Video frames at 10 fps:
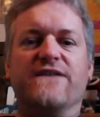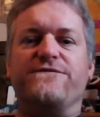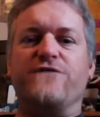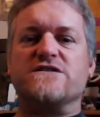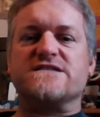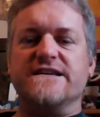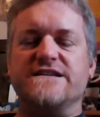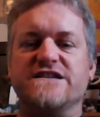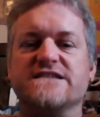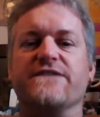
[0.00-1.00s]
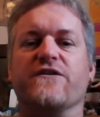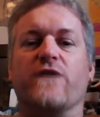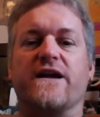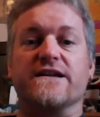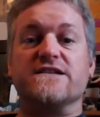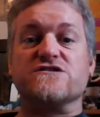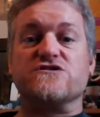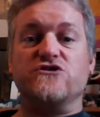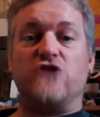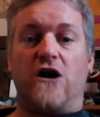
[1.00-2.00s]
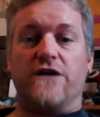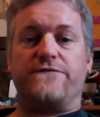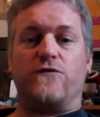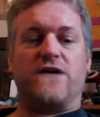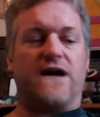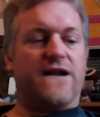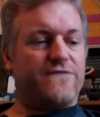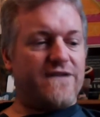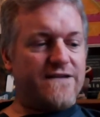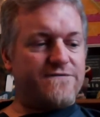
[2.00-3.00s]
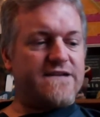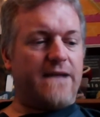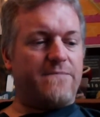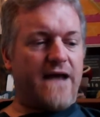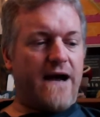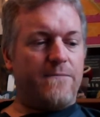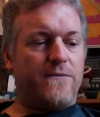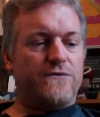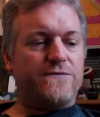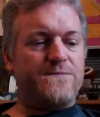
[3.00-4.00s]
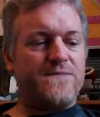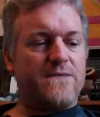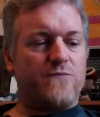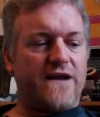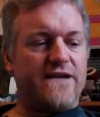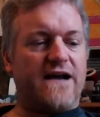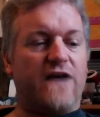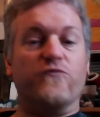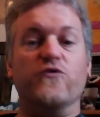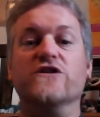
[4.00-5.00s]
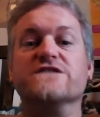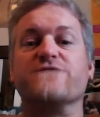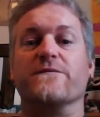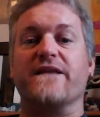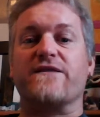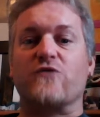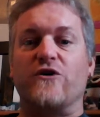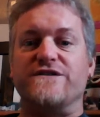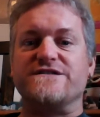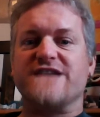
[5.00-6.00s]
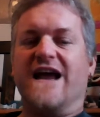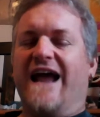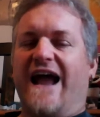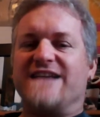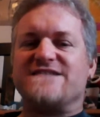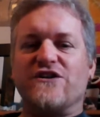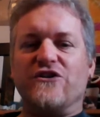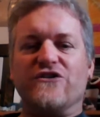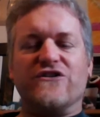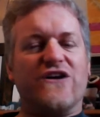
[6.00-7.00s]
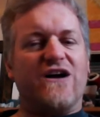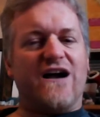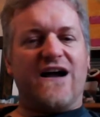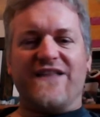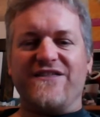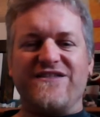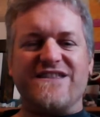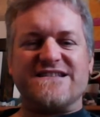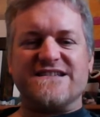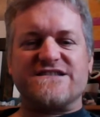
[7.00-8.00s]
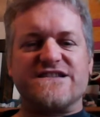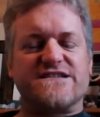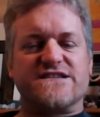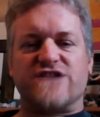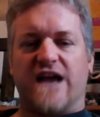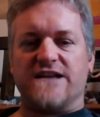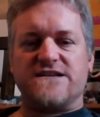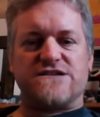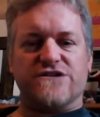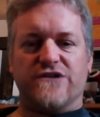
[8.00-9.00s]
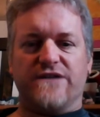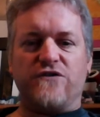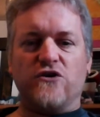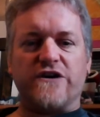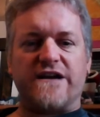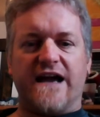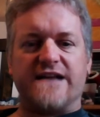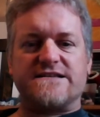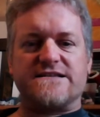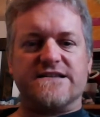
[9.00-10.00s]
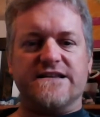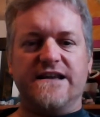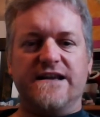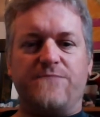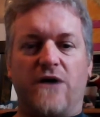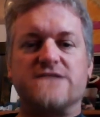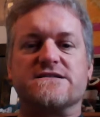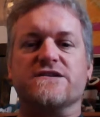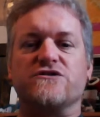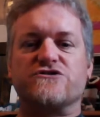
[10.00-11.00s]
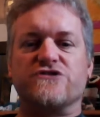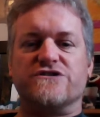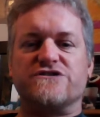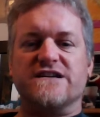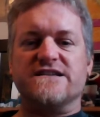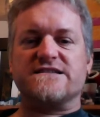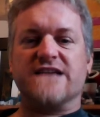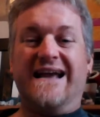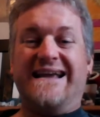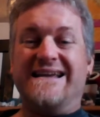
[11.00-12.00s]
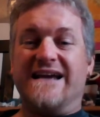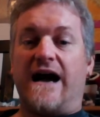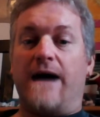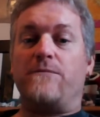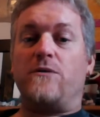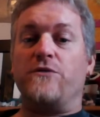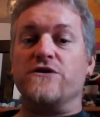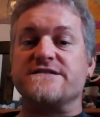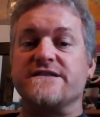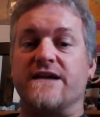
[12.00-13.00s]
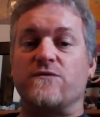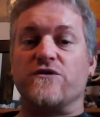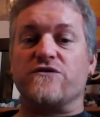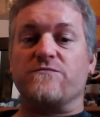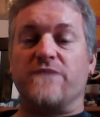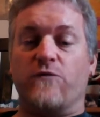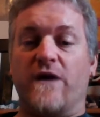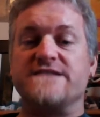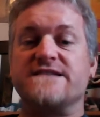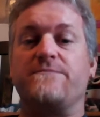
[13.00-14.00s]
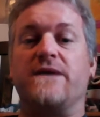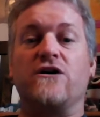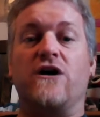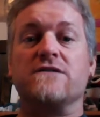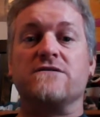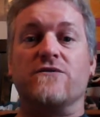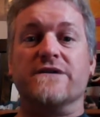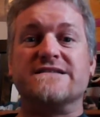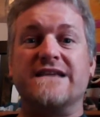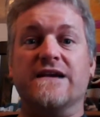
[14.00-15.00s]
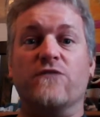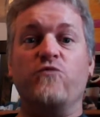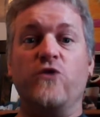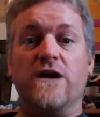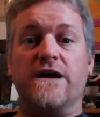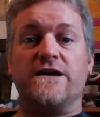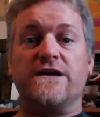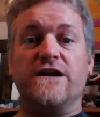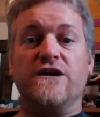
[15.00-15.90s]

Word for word: firstly, she's giving recognition to God for kind of lifting up the humble, bringing down rulers from their thrones. And so this is just a challenge to you. If you look at the pastor in your church, is he a humble person that would be raised up by God, or is he a ruler